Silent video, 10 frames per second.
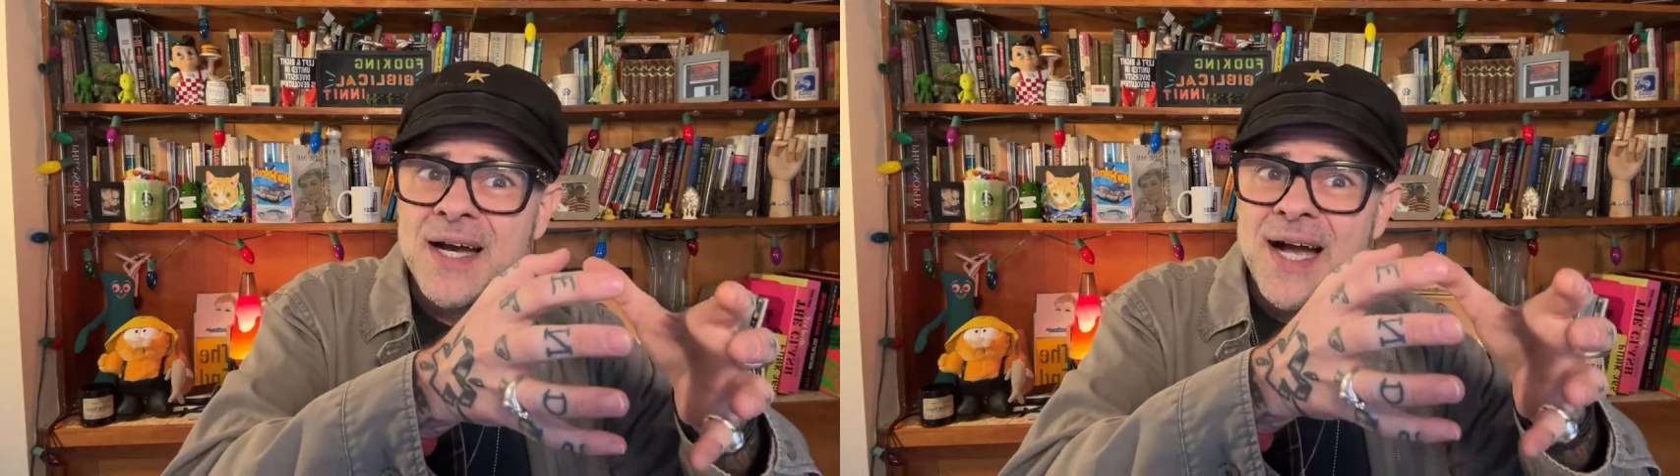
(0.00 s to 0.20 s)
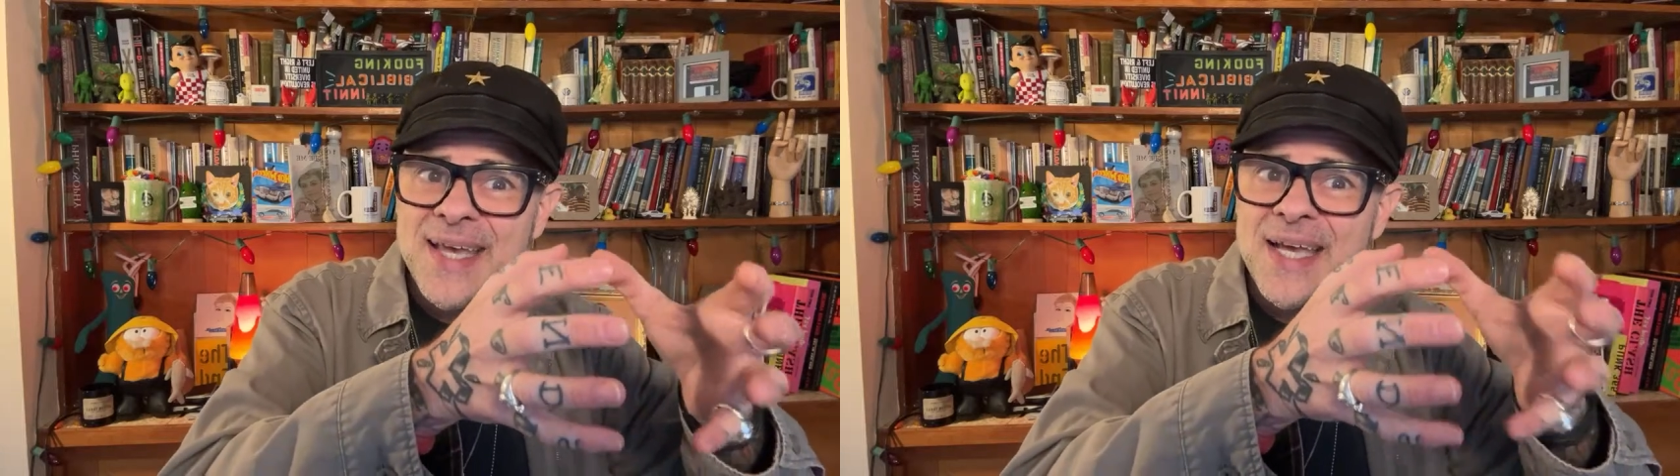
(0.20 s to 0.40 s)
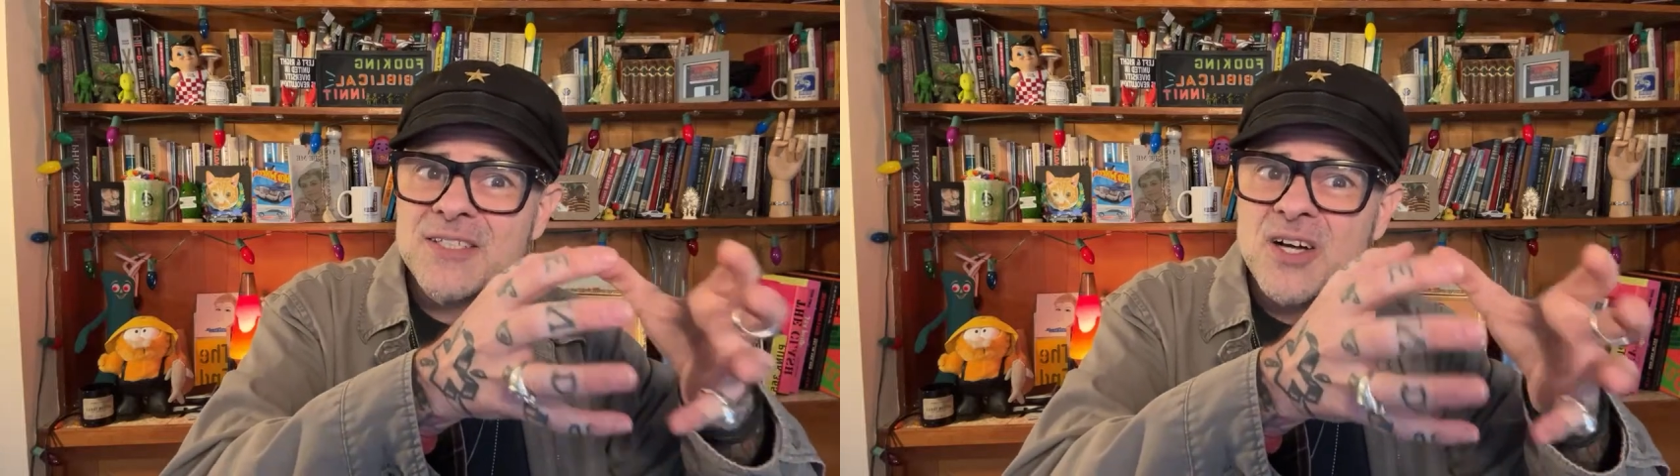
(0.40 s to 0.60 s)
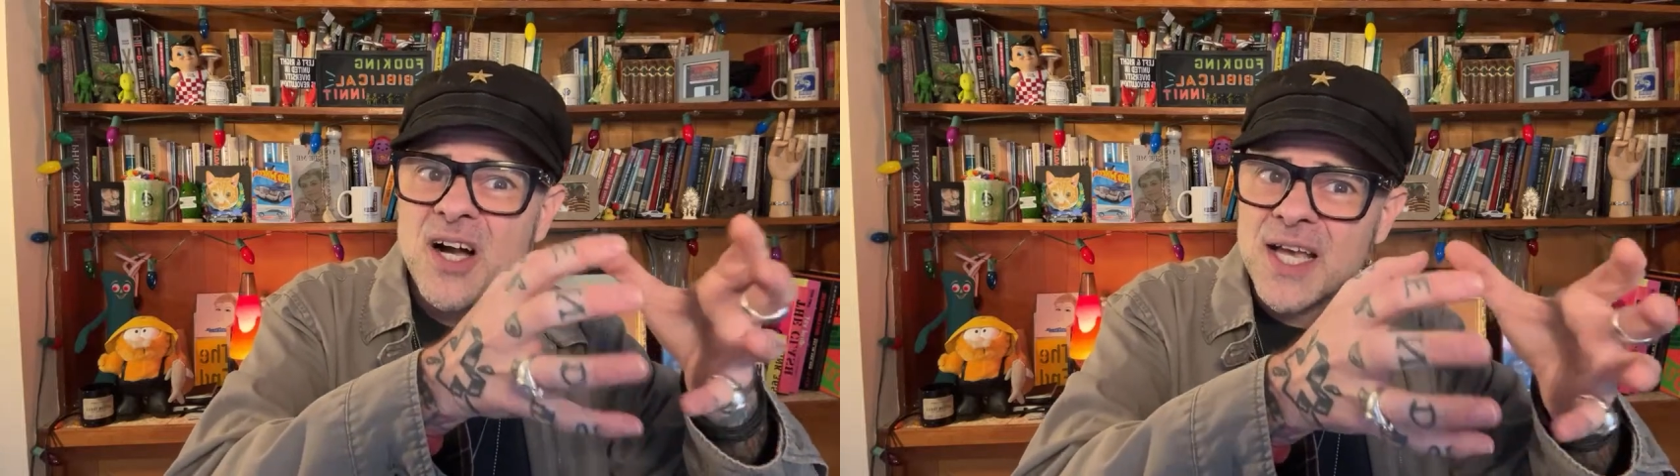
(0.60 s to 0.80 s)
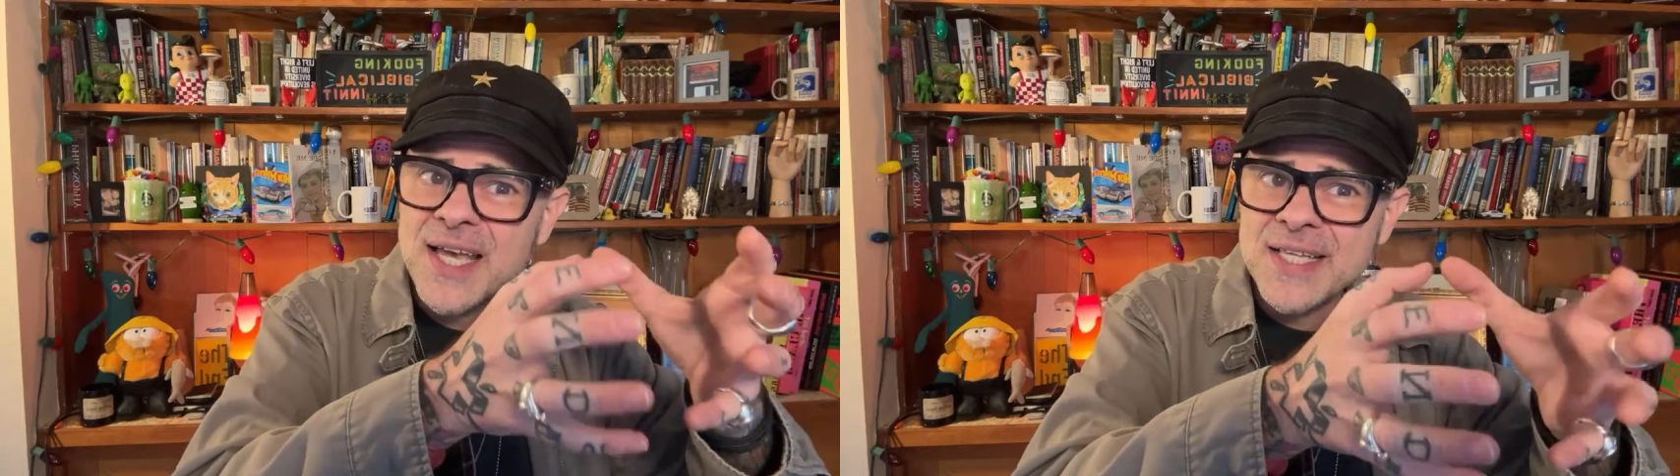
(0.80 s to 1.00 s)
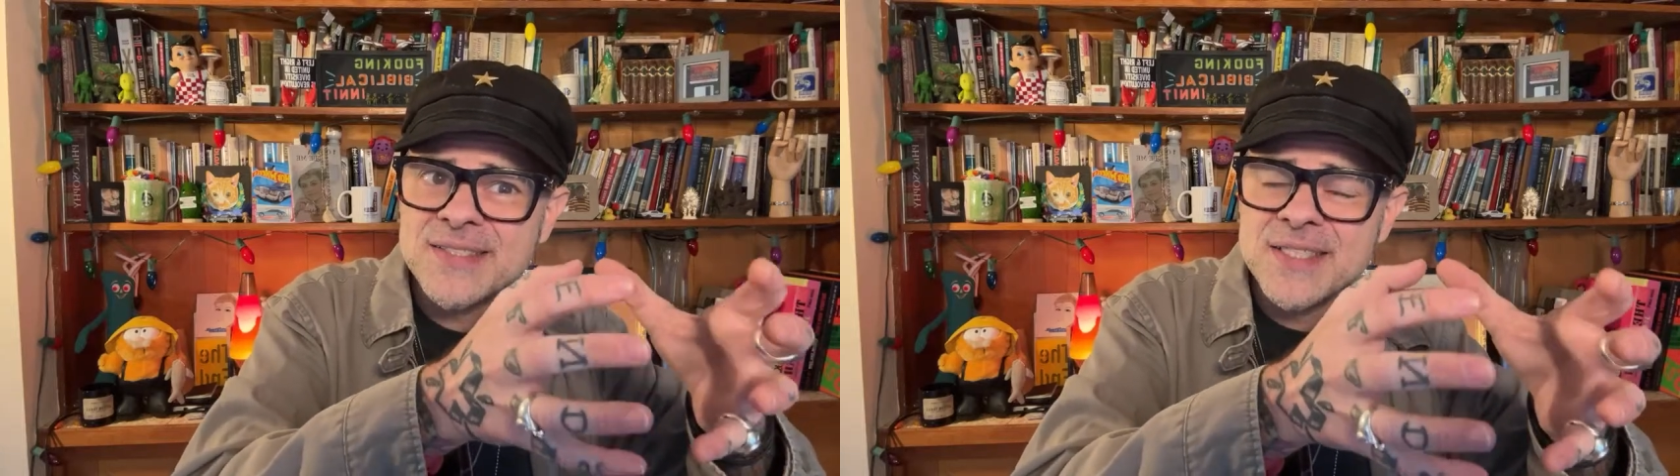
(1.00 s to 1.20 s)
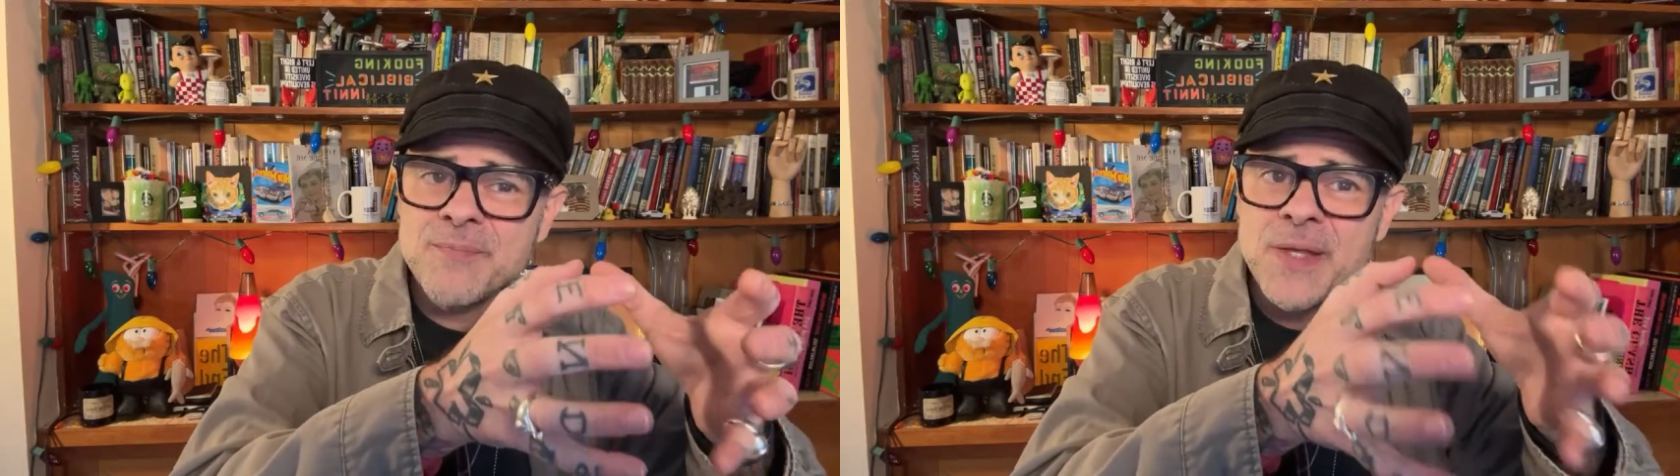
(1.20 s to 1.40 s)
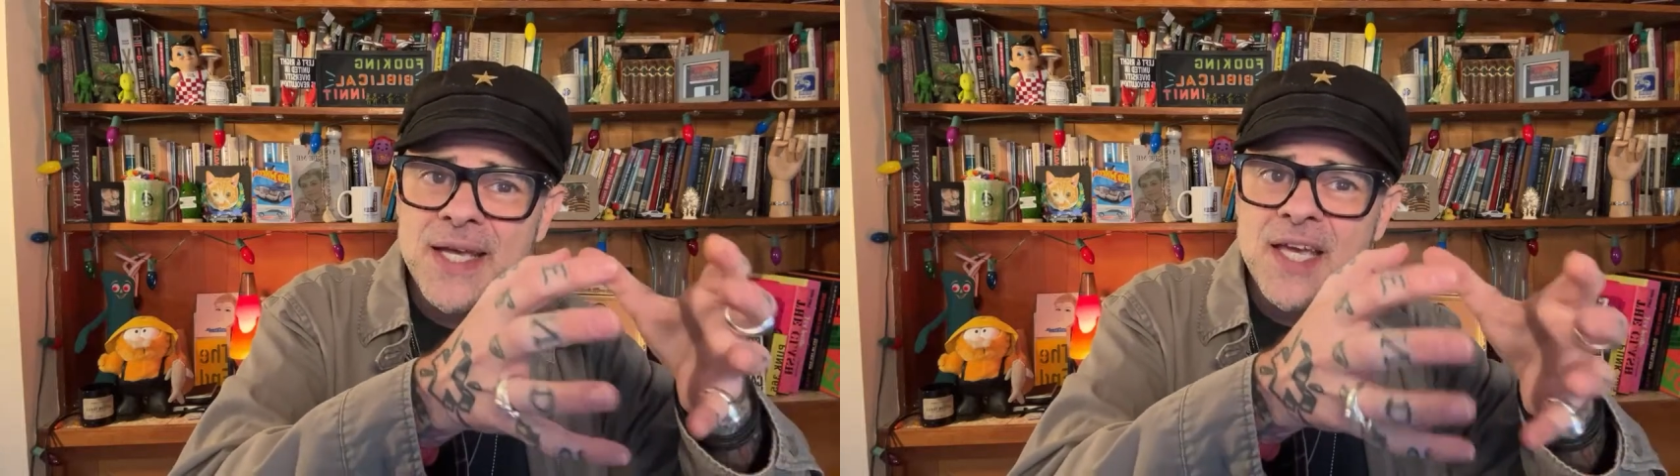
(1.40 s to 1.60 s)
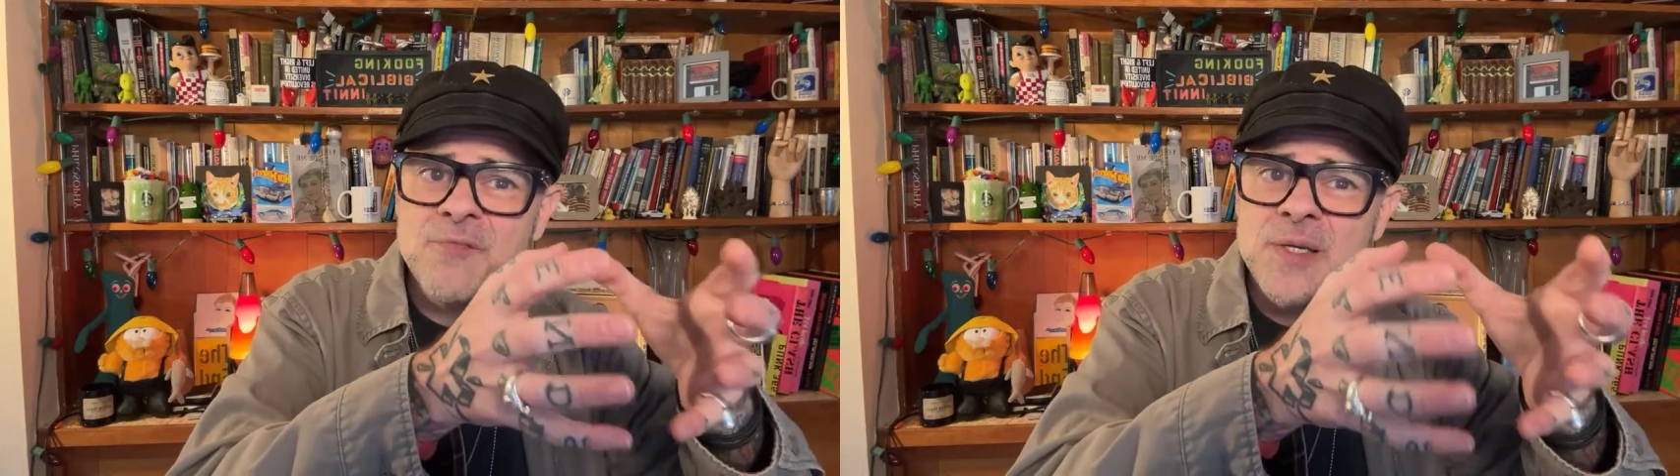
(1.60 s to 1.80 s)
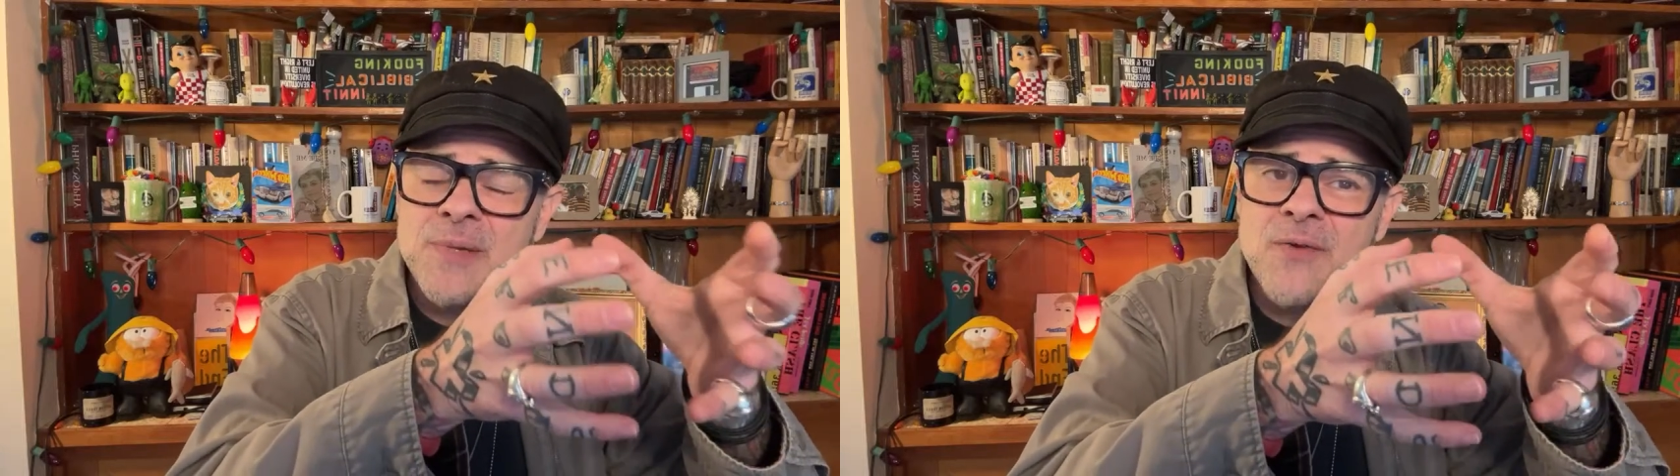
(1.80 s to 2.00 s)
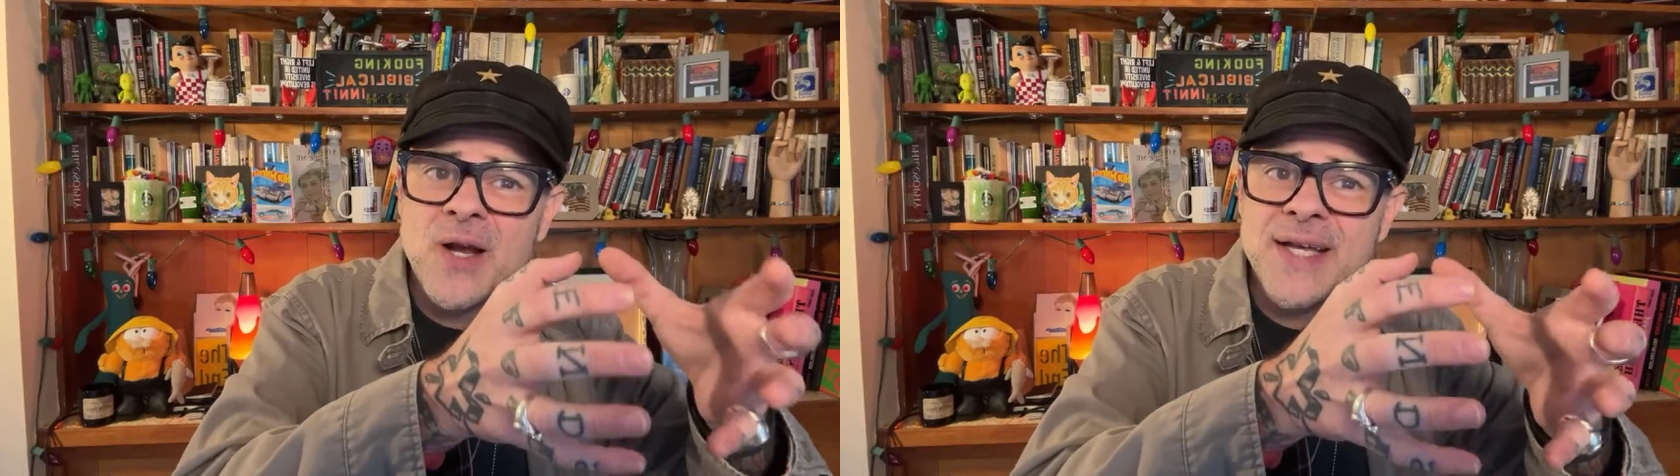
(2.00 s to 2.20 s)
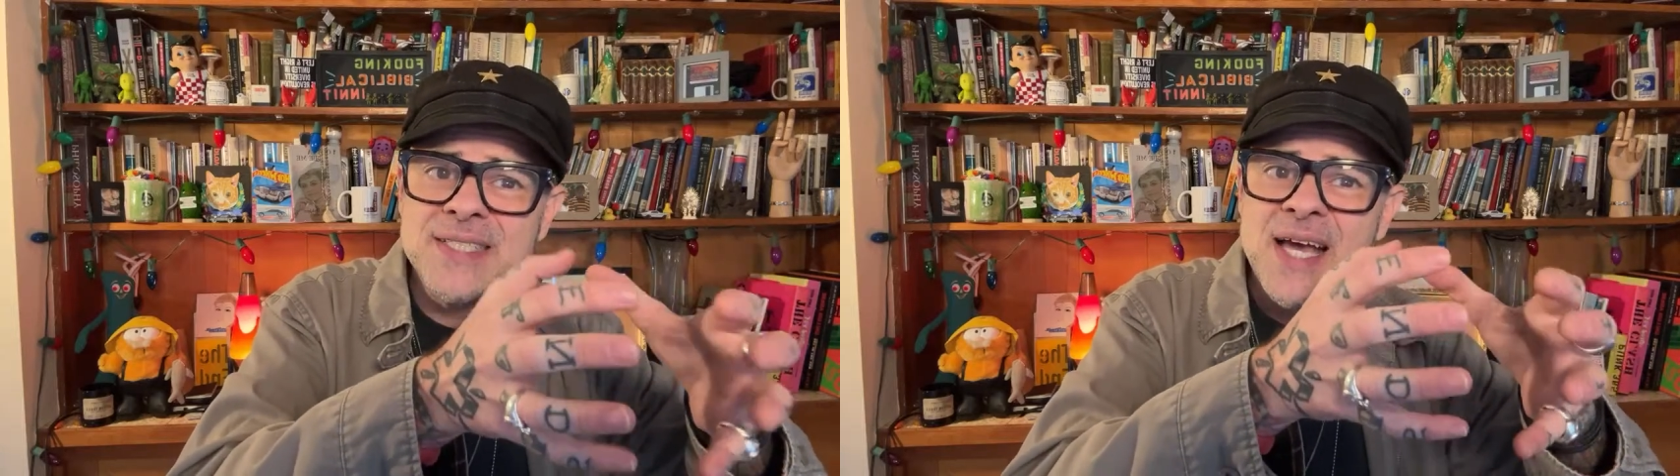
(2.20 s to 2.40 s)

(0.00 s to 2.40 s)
I can't talk against them. They gave me my rights.